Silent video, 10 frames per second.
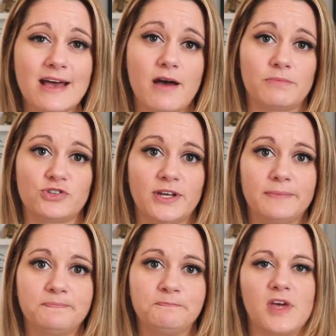
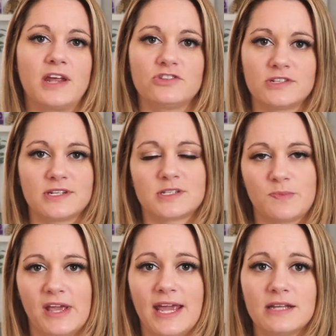option that I just
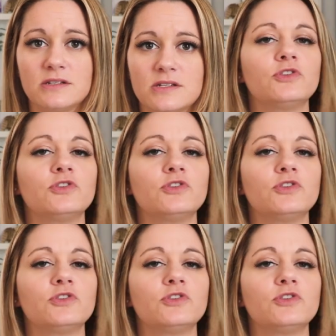explained,